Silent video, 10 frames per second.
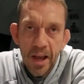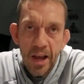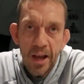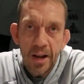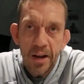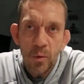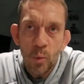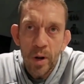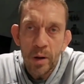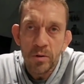And
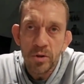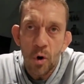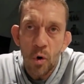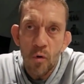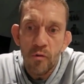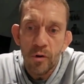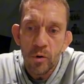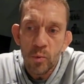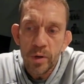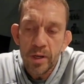when it was
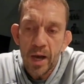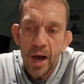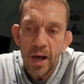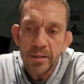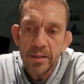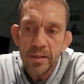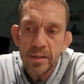over, we got